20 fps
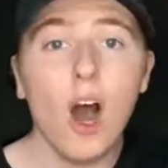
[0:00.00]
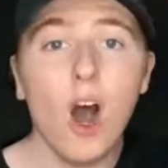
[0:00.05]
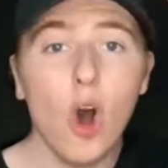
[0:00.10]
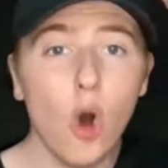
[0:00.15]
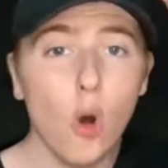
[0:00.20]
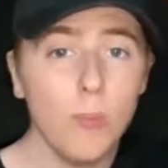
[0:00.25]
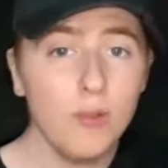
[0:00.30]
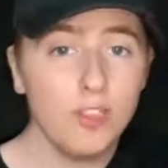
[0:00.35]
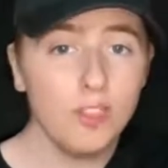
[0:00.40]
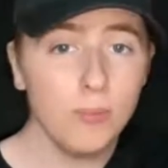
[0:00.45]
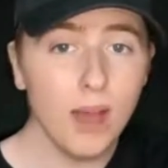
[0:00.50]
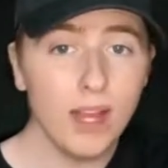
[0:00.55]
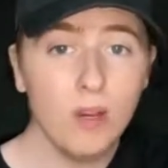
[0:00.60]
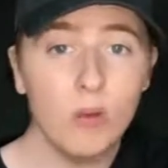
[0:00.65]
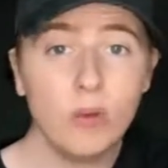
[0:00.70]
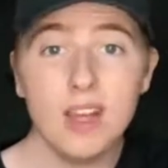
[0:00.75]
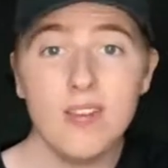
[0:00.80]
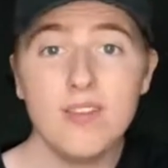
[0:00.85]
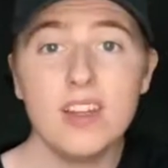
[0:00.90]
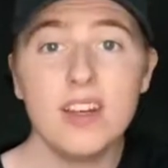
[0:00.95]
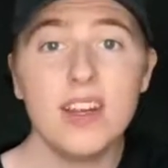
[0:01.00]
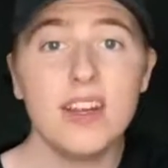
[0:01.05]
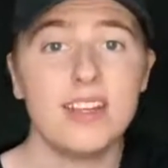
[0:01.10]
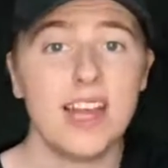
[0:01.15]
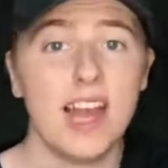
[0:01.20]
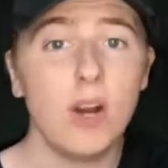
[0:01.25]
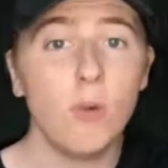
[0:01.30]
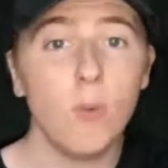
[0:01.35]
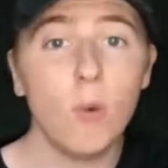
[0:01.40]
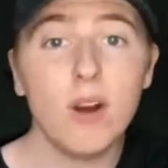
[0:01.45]
homeless man who lived in a
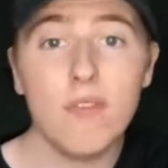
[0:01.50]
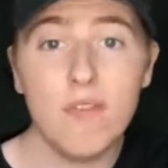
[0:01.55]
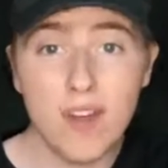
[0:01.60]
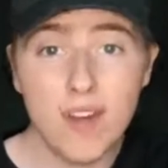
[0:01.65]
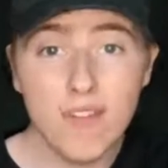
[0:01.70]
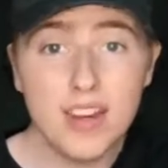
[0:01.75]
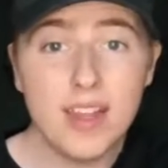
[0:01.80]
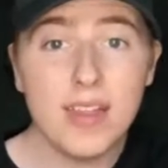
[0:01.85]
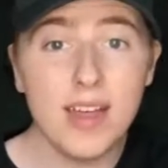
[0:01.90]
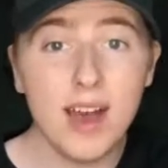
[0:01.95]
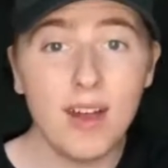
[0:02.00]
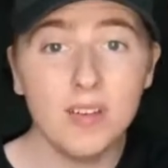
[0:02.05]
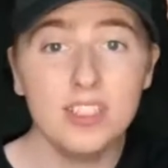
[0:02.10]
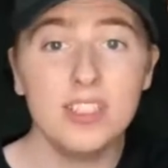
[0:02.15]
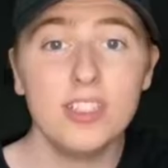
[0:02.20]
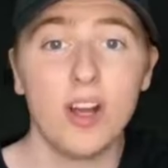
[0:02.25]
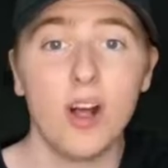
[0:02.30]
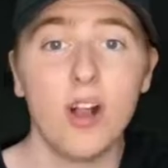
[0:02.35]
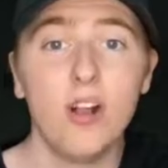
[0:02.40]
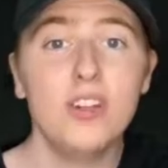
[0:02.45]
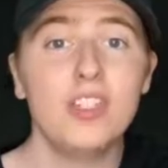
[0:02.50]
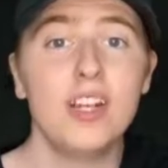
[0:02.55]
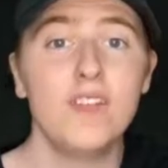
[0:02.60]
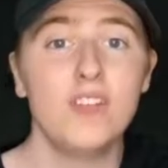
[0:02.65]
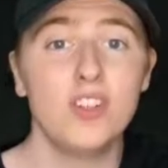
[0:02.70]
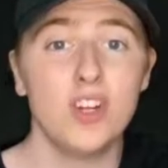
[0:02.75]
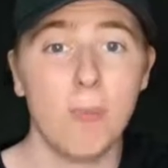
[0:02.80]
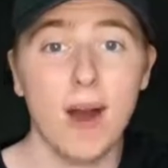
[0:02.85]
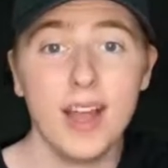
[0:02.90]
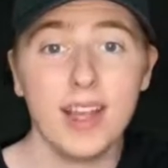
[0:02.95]
tent won $50,000
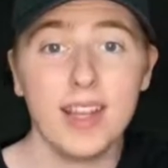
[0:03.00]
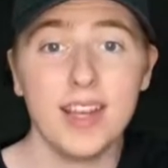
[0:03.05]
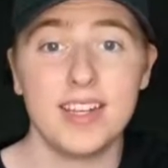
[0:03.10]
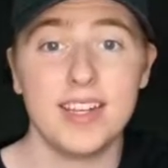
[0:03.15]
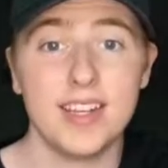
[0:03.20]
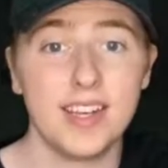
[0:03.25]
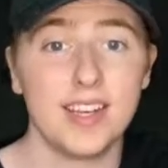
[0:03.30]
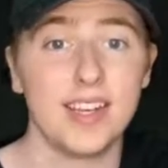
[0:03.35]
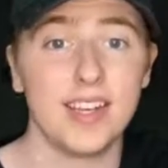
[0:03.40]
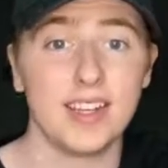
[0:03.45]
after buying a ticket.